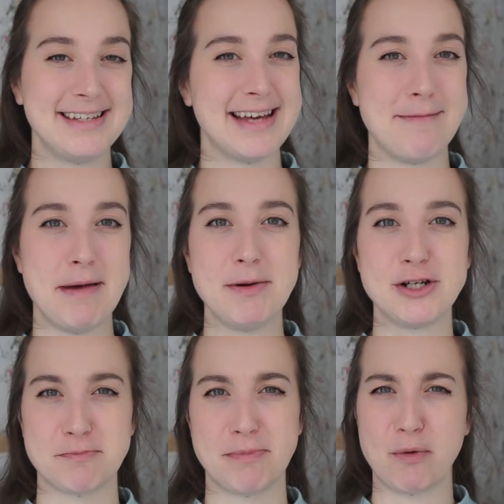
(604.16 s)
said, maybe
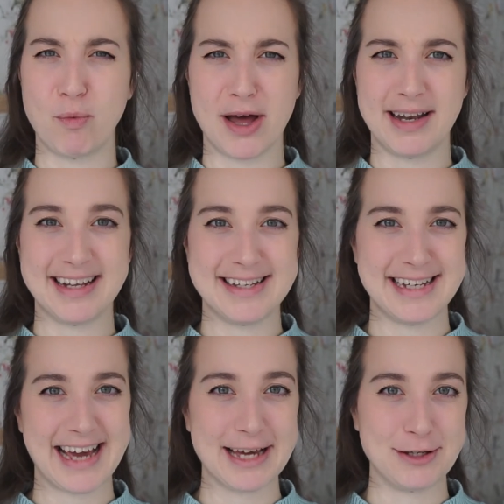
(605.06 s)
just buy one and
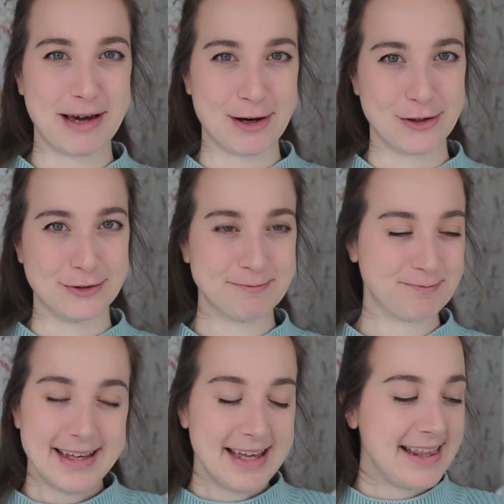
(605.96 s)
see how you get on.
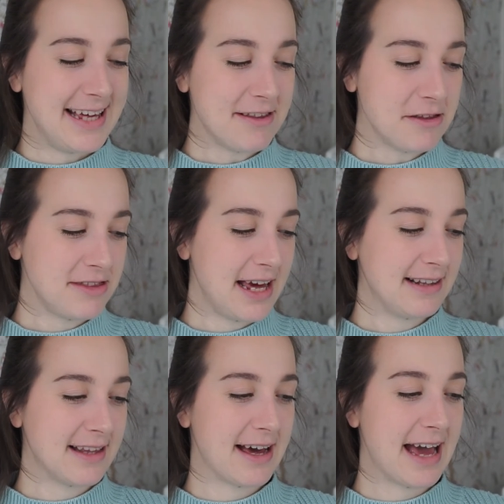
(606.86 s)
The other
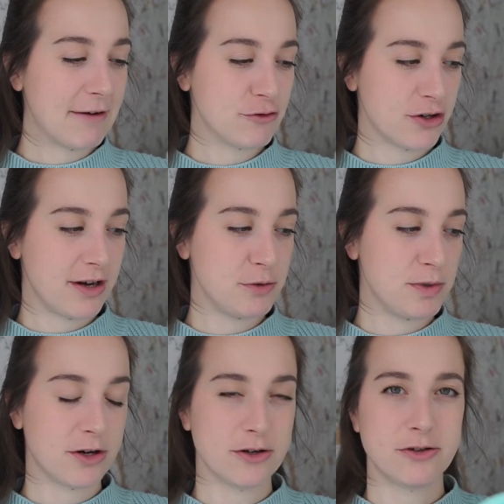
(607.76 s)
thing that I have tried
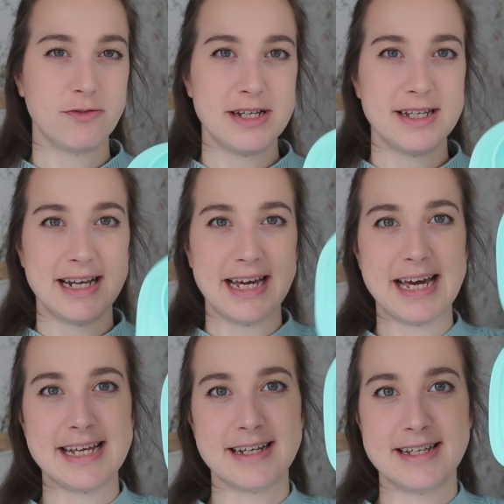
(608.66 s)
with Arthur recently
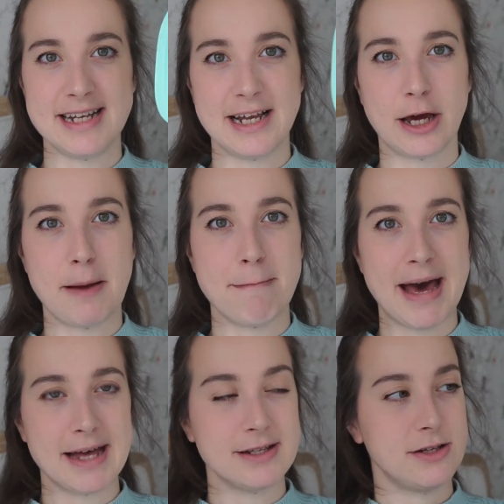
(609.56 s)
is a silicone
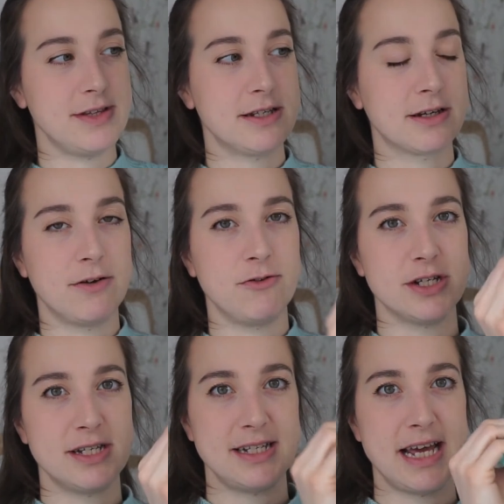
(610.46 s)
mat. So this kind of
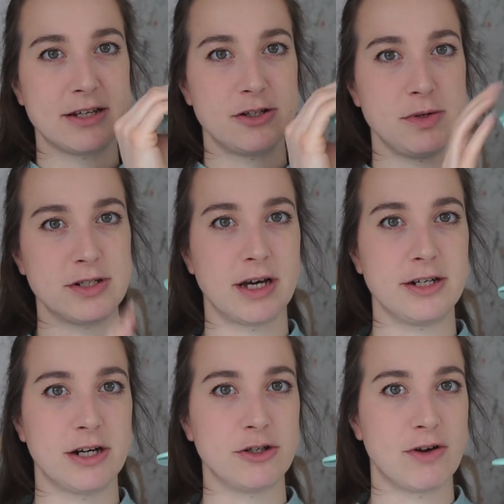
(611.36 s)
just sticks to his high
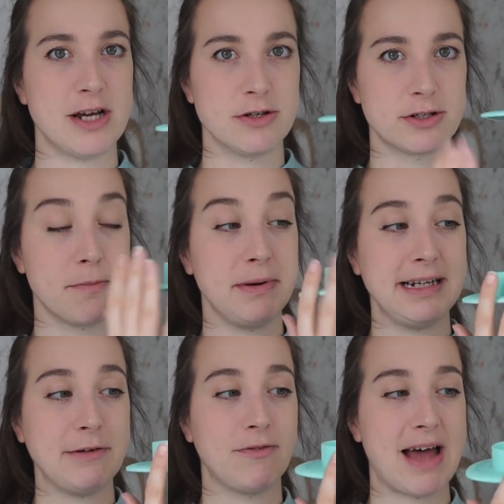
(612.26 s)
chair tray, so it's
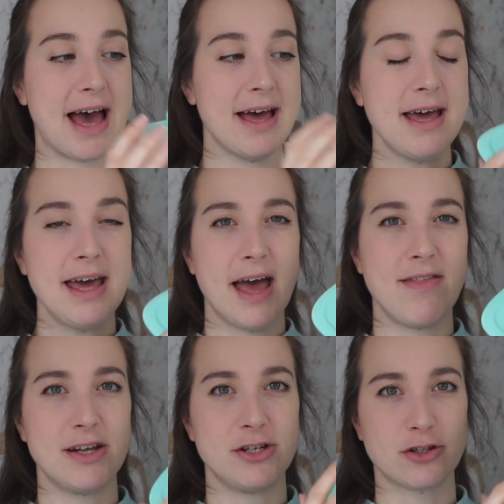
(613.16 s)
completely flat,
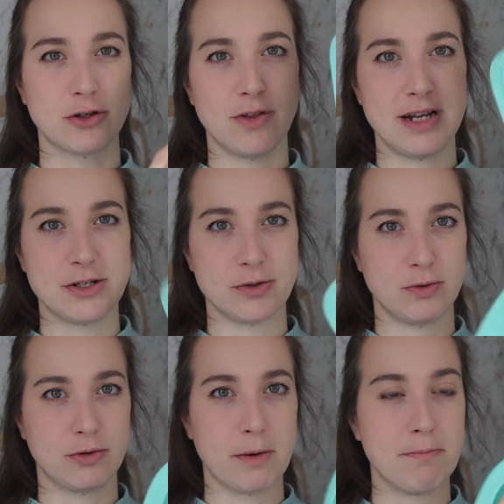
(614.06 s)
and then it's just got the
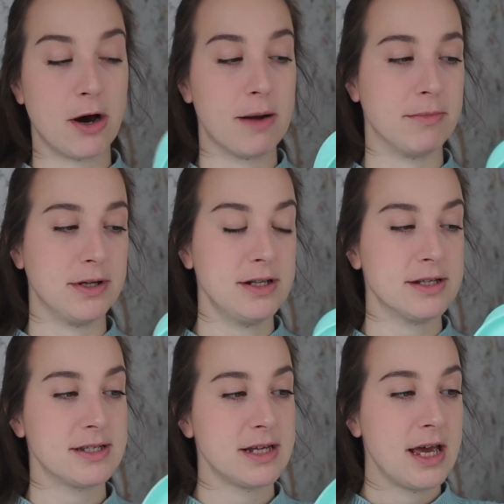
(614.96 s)
little
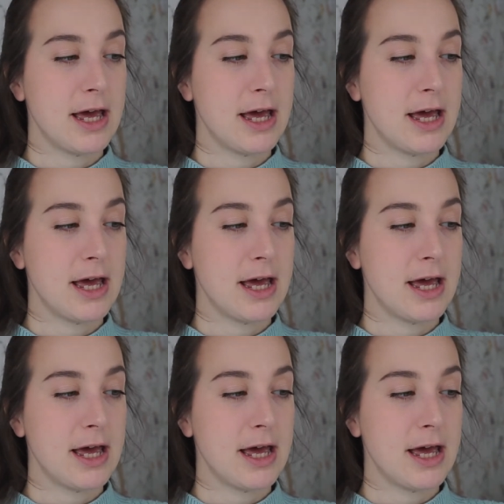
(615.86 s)
compartments.